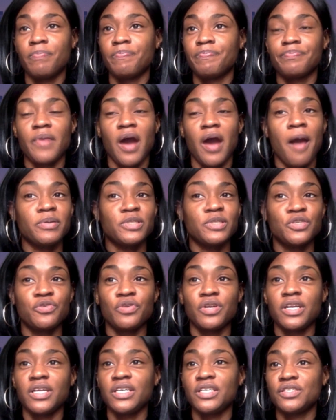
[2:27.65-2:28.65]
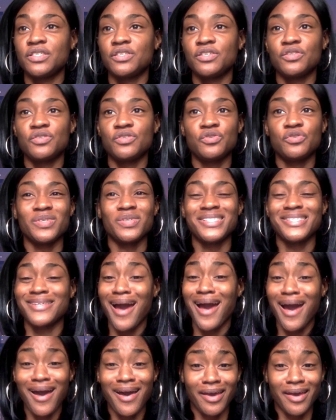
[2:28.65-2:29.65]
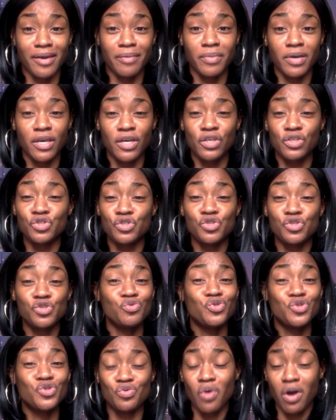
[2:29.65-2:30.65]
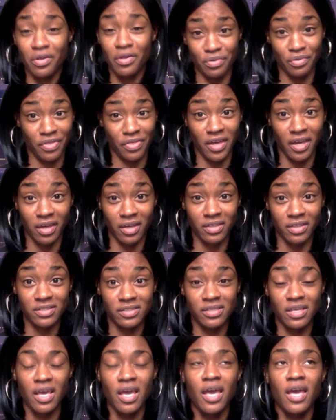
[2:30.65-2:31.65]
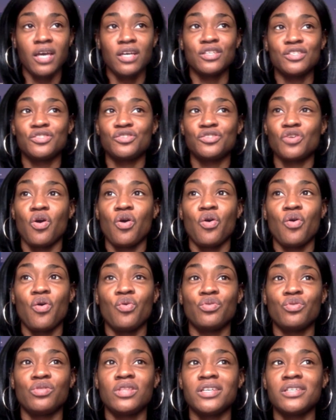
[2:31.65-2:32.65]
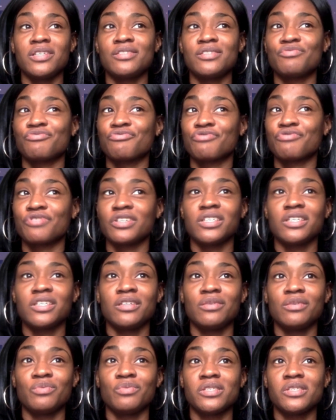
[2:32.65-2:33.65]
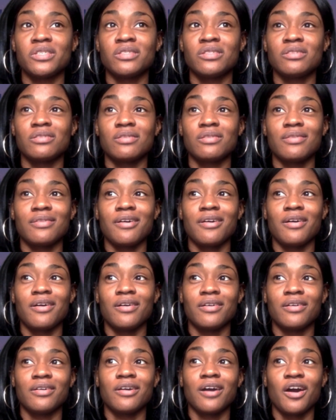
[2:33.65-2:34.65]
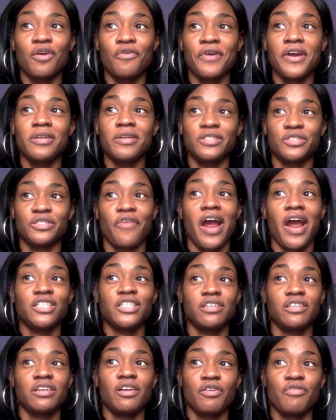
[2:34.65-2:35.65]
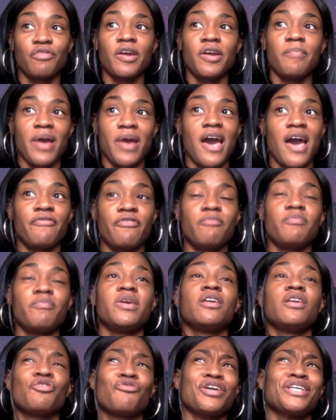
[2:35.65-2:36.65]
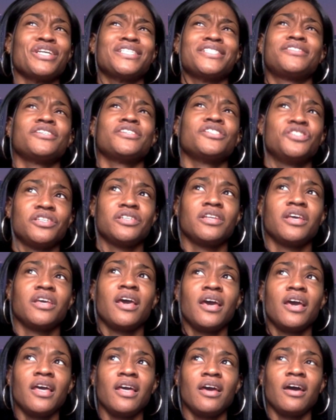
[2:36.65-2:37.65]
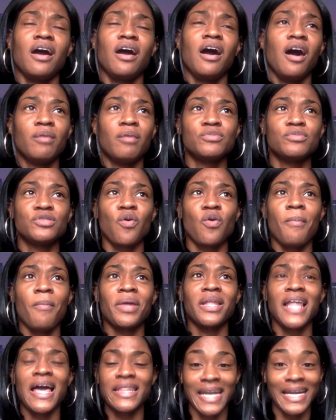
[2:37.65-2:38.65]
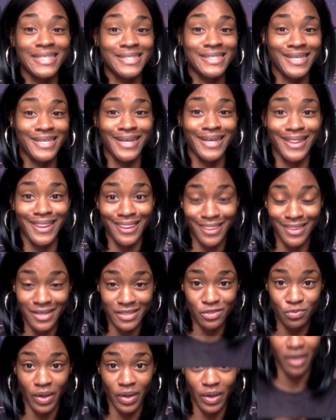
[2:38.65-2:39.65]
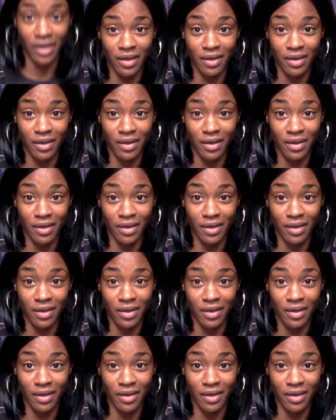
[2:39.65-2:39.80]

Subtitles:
opportunities to do time to do other things. So this really was a great direction and a great path for me and a great decision. So I'm glad that I did it this way,